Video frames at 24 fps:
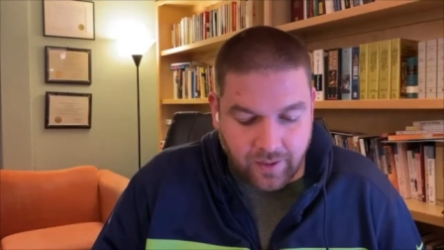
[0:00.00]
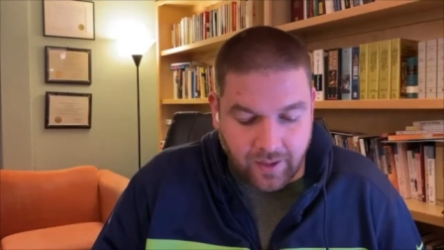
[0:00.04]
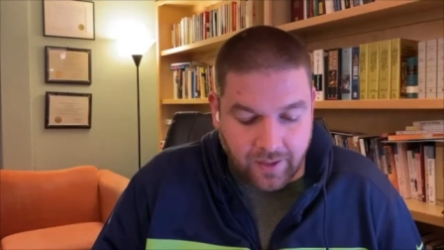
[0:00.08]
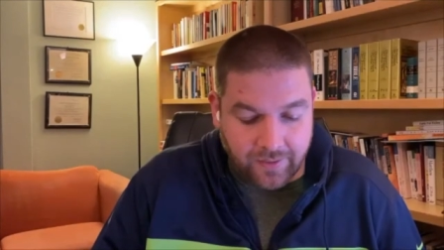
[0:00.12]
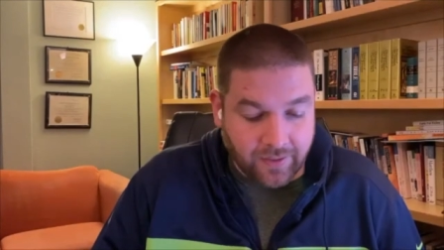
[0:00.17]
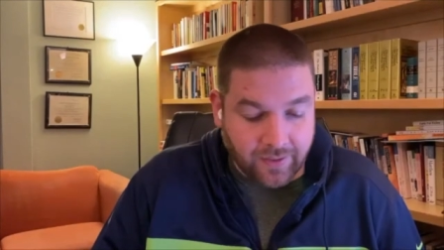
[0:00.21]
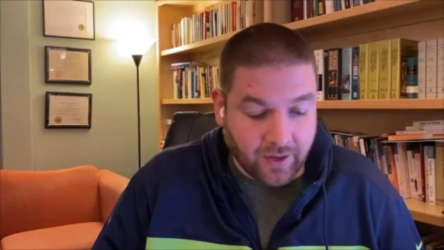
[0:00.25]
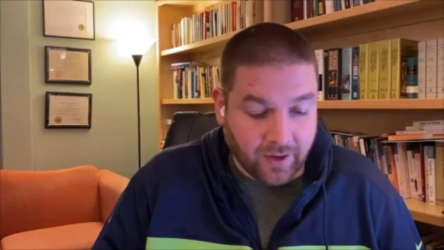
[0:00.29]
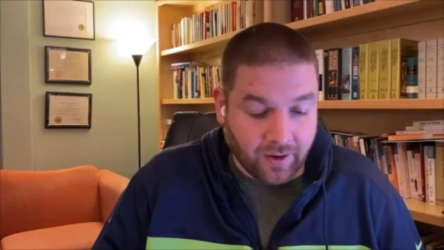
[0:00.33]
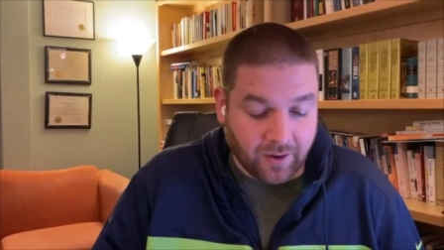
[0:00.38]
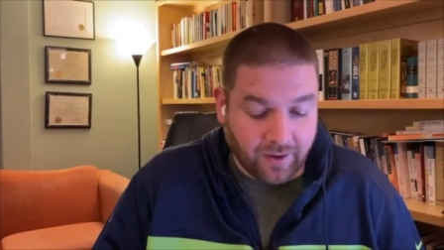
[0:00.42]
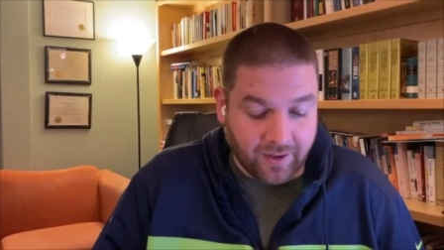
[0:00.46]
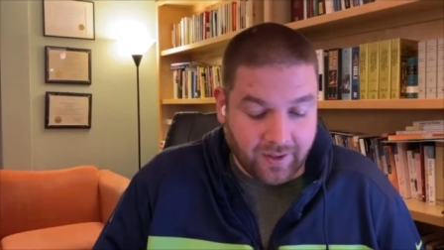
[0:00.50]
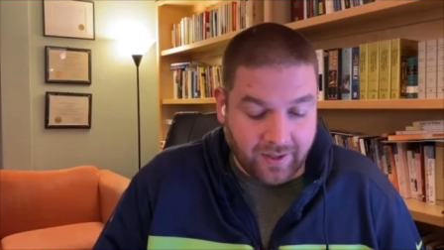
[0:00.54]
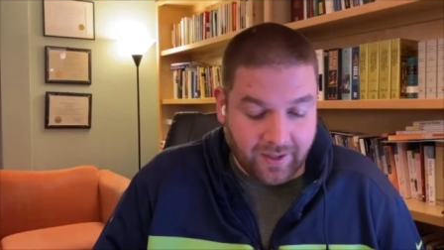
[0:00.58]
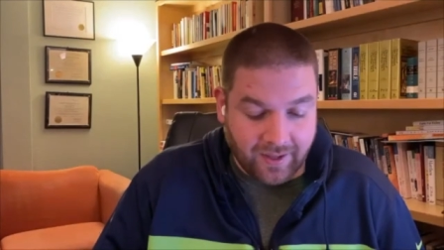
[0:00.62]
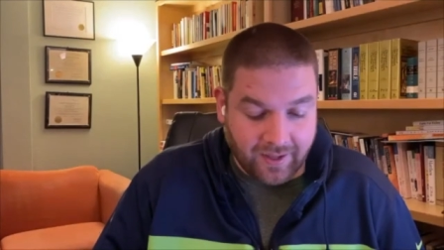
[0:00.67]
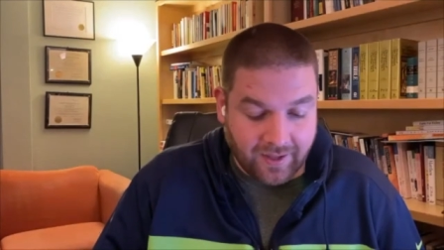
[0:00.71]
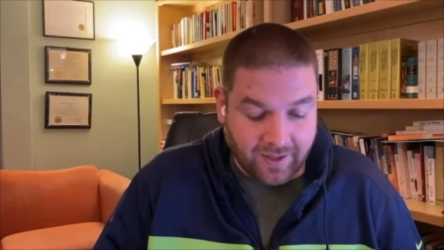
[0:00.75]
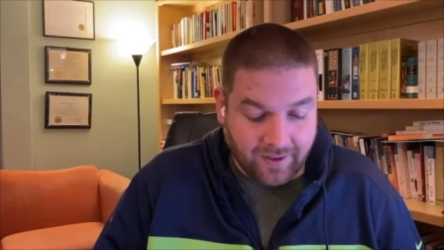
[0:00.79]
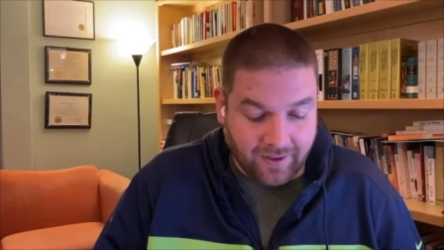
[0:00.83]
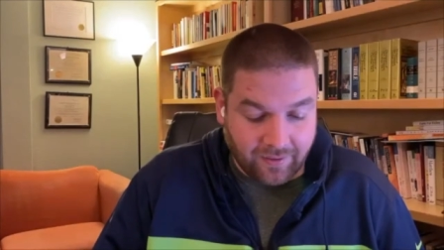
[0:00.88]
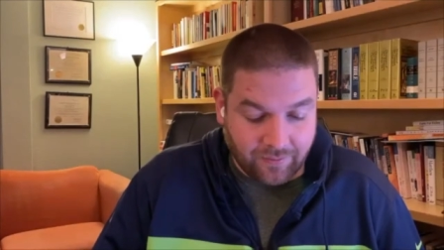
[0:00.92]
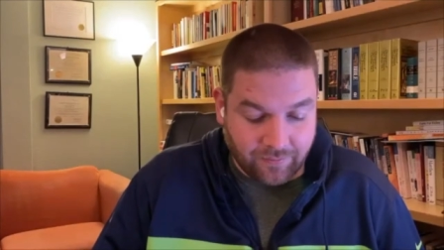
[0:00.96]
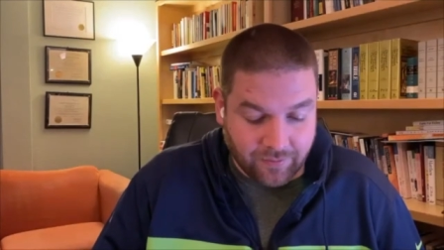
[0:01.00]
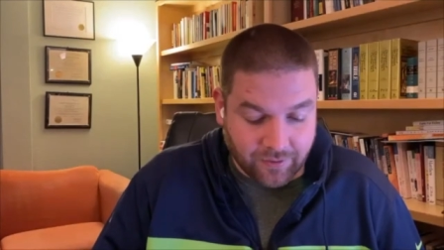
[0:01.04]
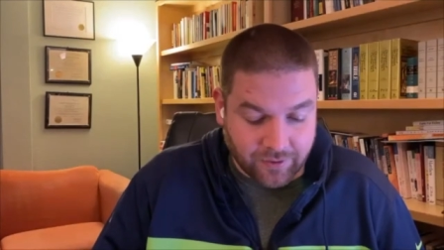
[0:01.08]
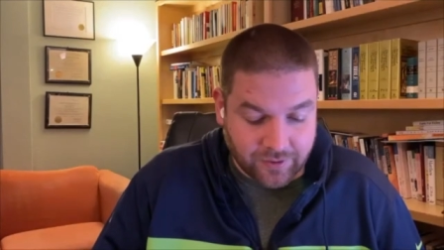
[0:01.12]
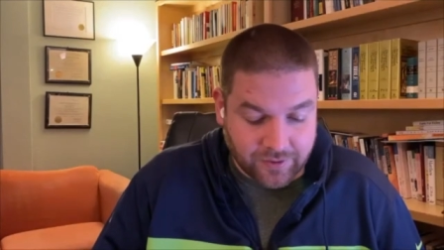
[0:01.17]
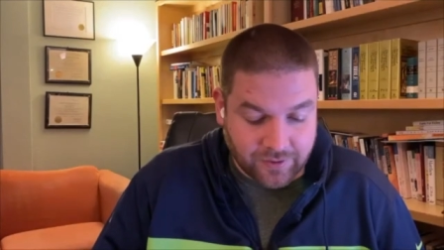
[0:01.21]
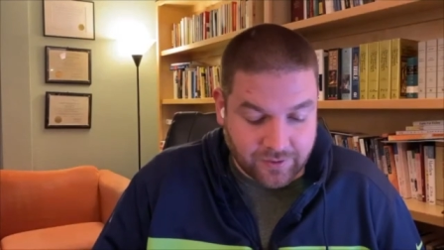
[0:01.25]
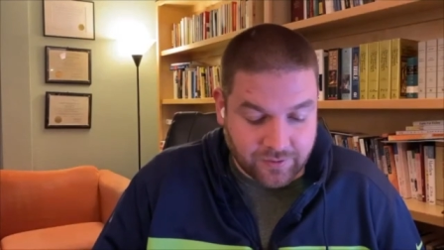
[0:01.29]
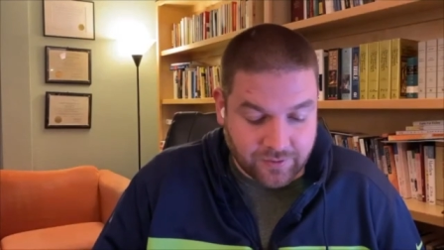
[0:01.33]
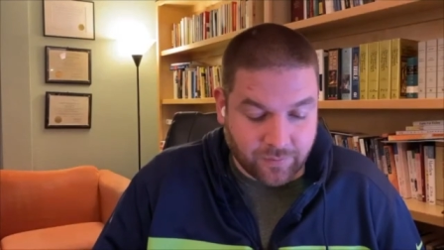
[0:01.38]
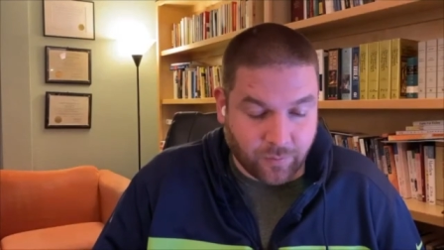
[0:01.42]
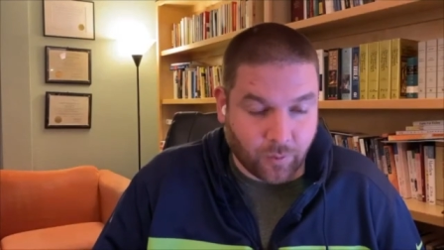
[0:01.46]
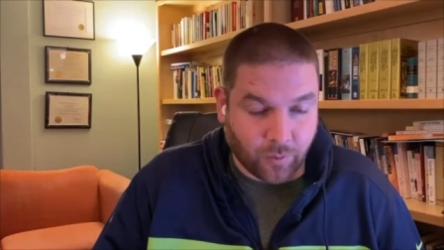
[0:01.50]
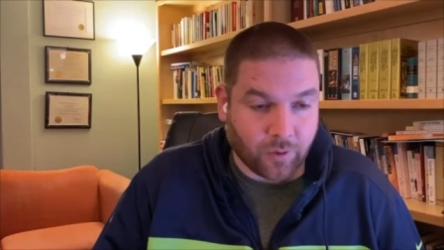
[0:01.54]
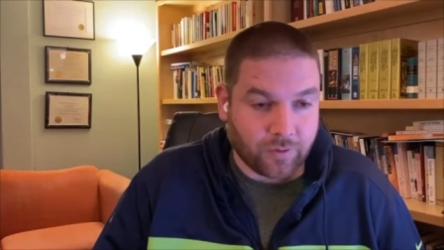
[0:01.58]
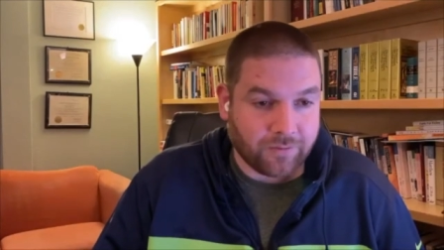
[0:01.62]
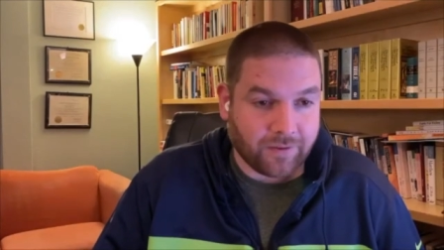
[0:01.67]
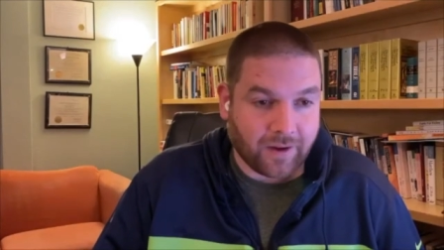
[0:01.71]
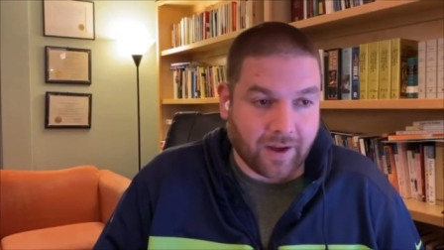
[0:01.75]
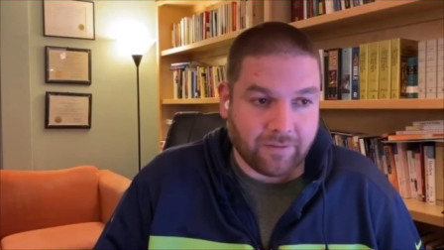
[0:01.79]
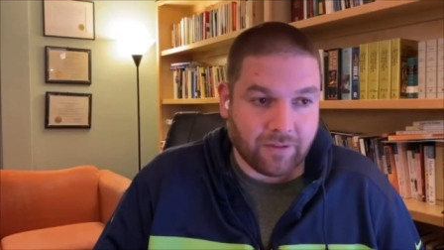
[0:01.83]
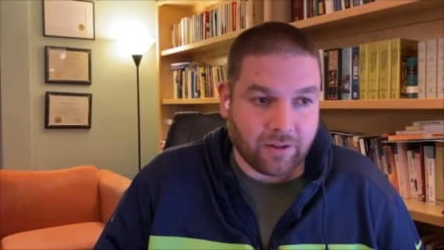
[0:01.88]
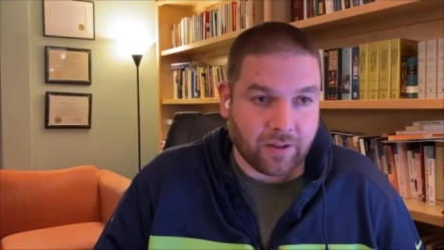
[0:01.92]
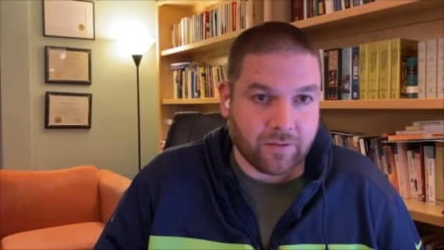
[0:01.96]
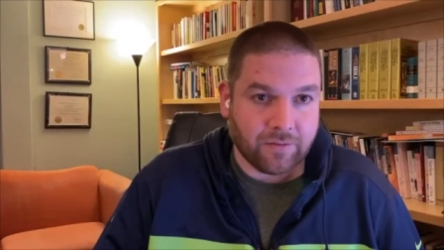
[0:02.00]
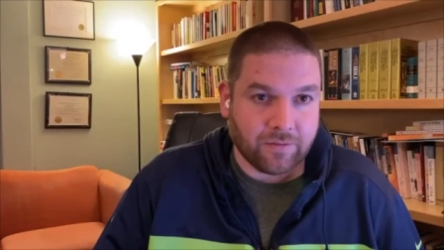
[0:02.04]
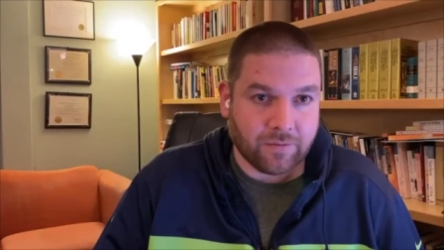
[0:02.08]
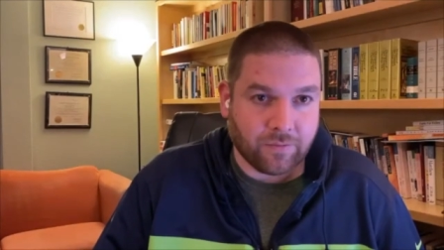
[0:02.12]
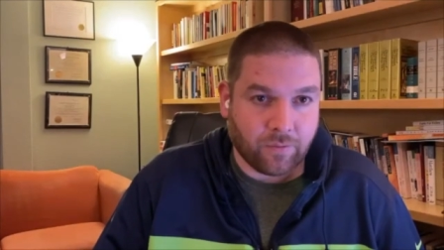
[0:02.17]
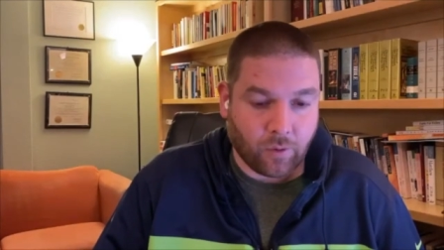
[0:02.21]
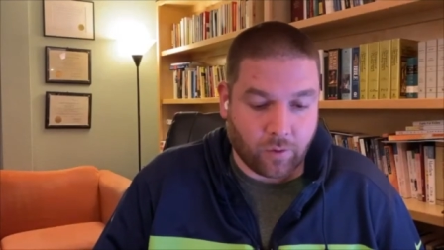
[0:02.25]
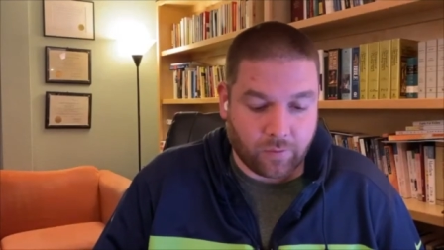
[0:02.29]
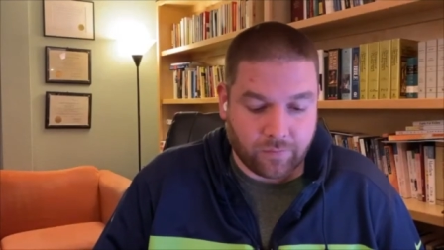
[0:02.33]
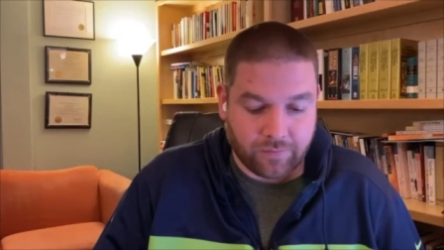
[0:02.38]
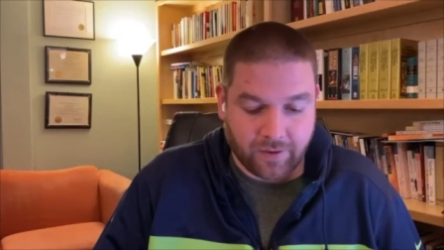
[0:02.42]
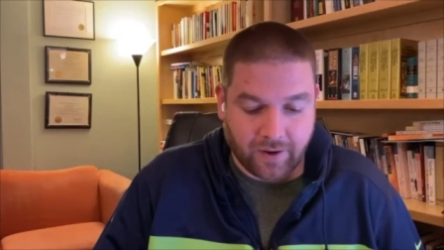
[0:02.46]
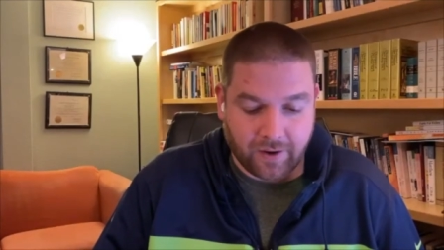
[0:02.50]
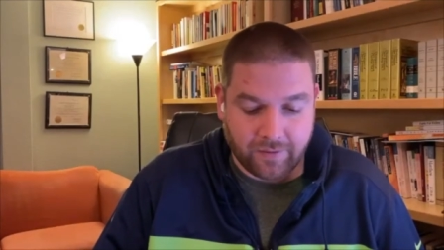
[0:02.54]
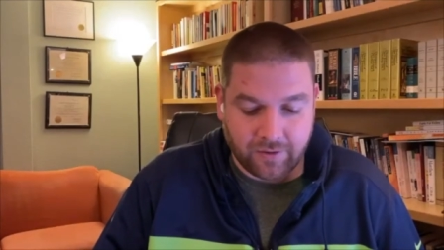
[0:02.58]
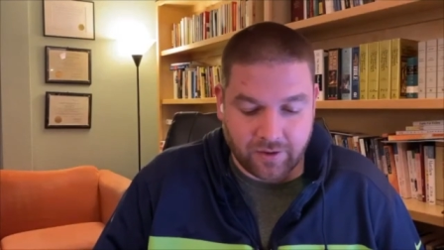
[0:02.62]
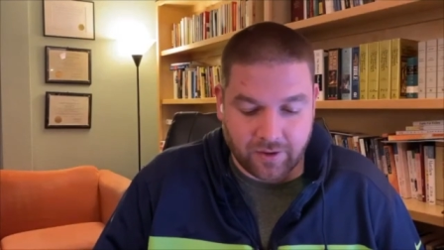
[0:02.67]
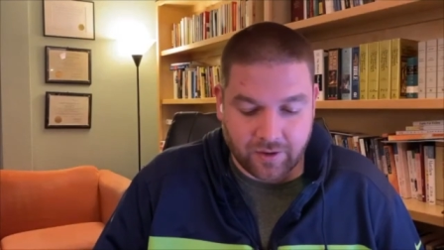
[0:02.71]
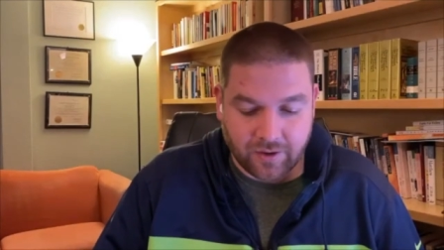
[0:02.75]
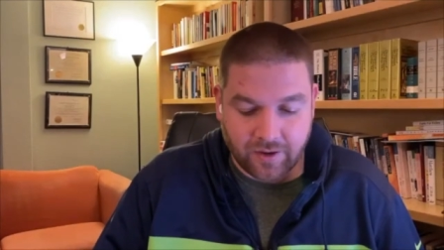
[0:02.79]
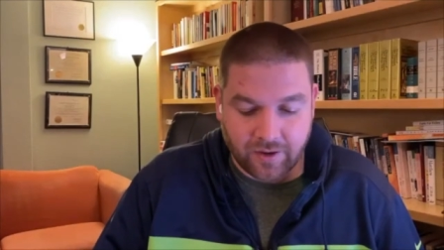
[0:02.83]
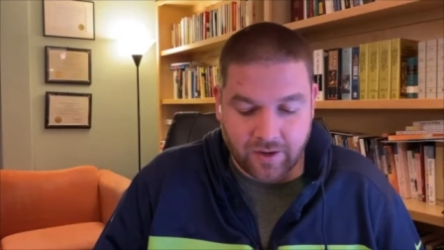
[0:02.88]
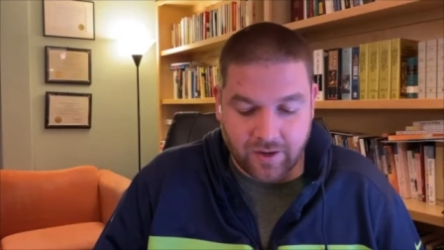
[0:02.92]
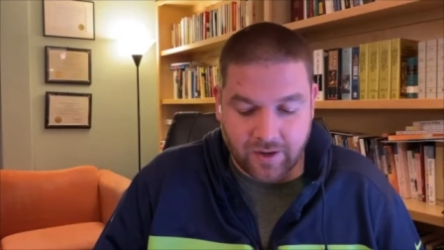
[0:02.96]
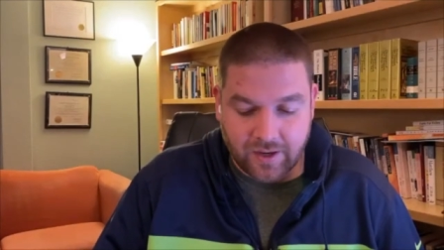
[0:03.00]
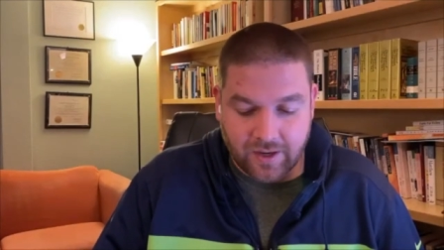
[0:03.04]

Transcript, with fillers: and then uh, eh, verses four and five, I love four and five here.